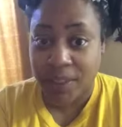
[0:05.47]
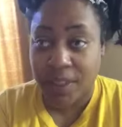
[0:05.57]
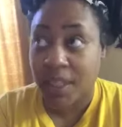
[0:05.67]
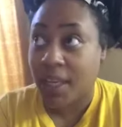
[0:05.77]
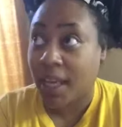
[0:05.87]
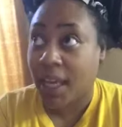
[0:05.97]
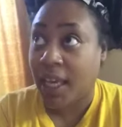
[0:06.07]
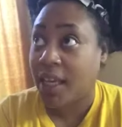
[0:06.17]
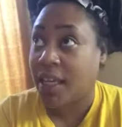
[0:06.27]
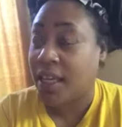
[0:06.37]

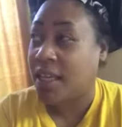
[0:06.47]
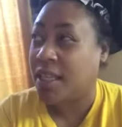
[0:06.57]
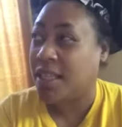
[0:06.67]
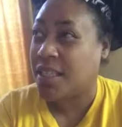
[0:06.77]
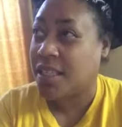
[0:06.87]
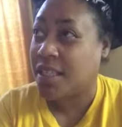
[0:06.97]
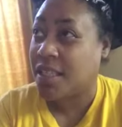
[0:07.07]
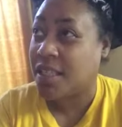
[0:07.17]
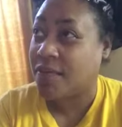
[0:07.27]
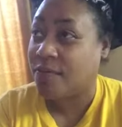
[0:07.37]
Today is
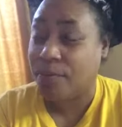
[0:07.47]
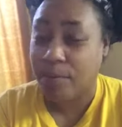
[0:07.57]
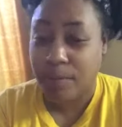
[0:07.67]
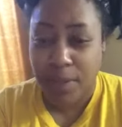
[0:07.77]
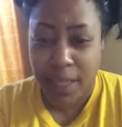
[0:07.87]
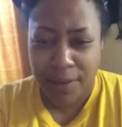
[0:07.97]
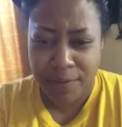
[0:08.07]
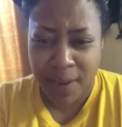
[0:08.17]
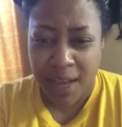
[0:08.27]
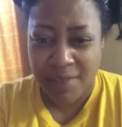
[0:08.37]
day
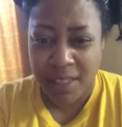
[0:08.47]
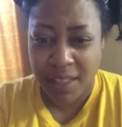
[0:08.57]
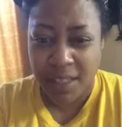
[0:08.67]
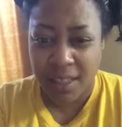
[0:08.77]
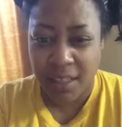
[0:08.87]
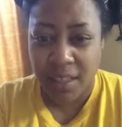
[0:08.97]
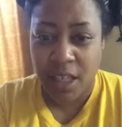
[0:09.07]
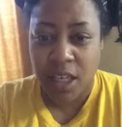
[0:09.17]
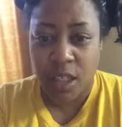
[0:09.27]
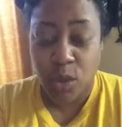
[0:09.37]
5, I think.
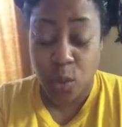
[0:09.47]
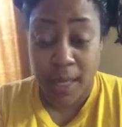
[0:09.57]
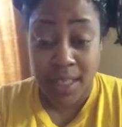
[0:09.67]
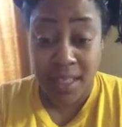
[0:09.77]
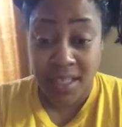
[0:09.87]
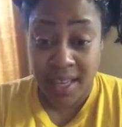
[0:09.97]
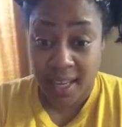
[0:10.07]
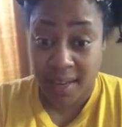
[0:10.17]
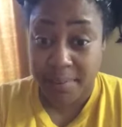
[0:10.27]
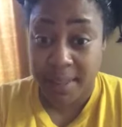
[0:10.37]
Twice a
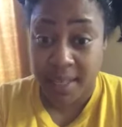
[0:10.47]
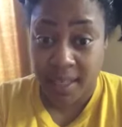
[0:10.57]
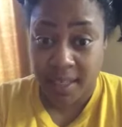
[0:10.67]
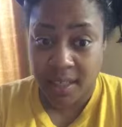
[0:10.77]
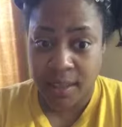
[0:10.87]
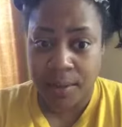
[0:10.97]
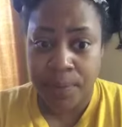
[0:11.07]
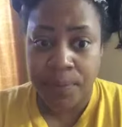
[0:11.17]
day I've been taking it.